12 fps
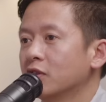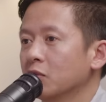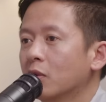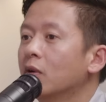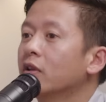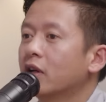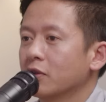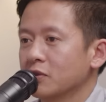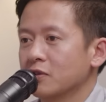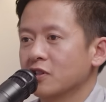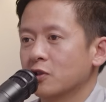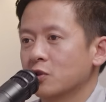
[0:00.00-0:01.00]
and do all the
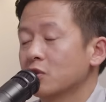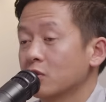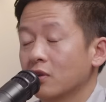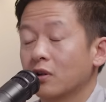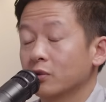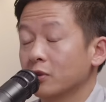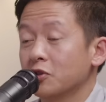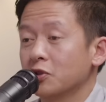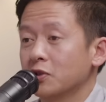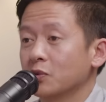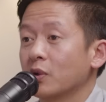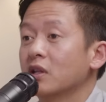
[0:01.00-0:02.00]
household
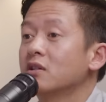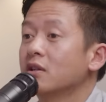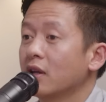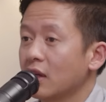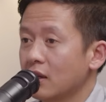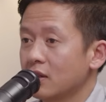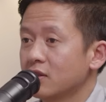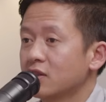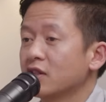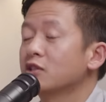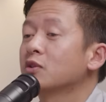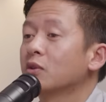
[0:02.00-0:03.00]
chores when
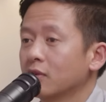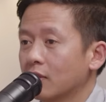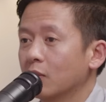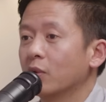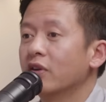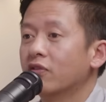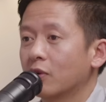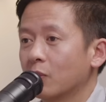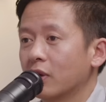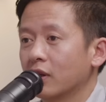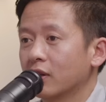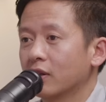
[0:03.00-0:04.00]
she's away for
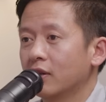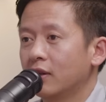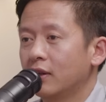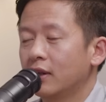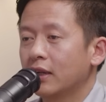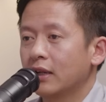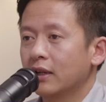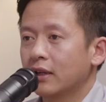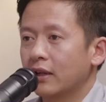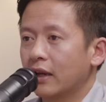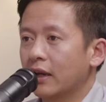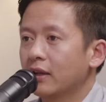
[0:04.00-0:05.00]
work.
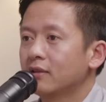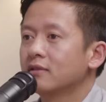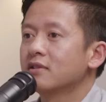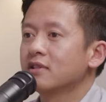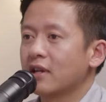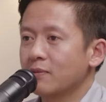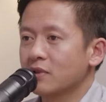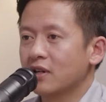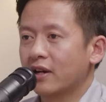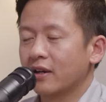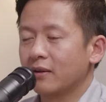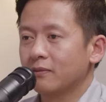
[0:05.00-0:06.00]
And same
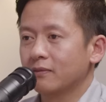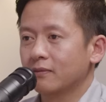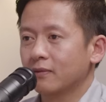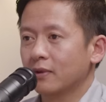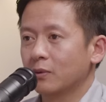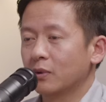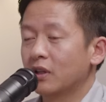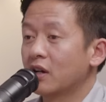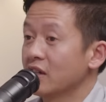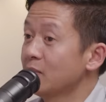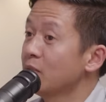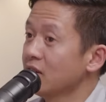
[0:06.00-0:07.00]
time, when the
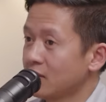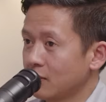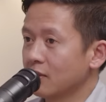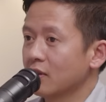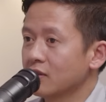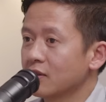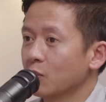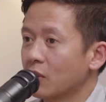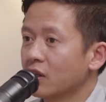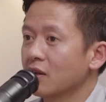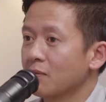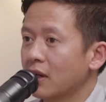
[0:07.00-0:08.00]
husband is the
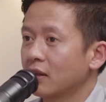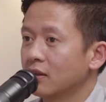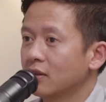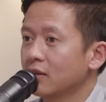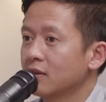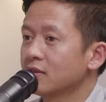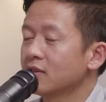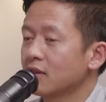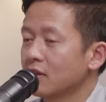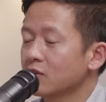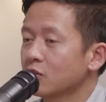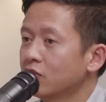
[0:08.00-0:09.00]
working man,
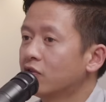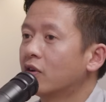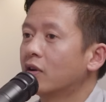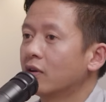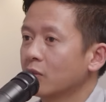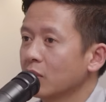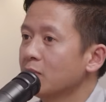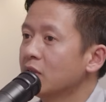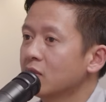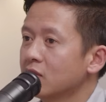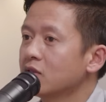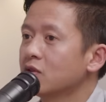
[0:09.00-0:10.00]
it's good for women
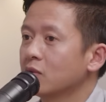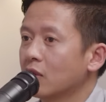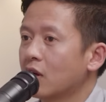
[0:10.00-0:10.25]
to just do the